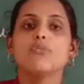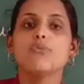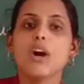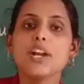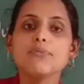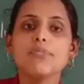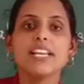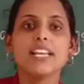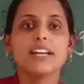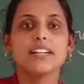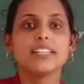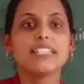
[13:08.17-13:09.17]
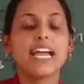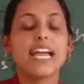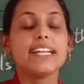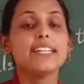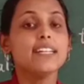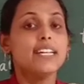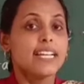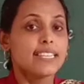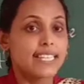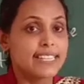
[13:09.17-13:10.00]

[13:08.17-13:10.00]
what we learned that the